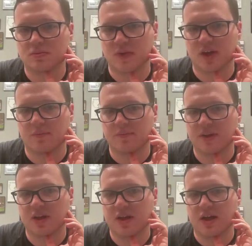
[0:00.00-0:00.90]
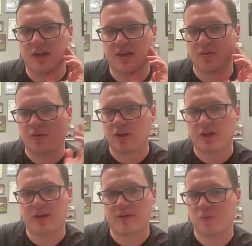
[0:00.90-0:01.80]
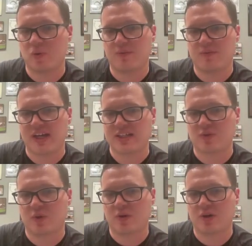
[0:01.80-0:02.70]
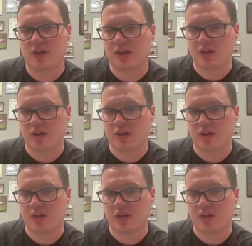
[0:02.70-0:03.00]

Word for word: Yeah, and then really we'll fast forward.